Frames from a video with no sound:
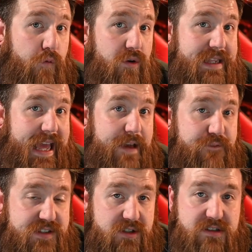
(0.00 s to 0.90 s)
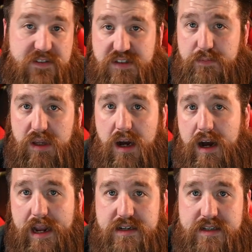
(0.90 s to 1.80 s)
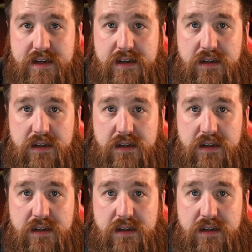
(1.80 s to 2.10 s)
before they have visitors of some kind.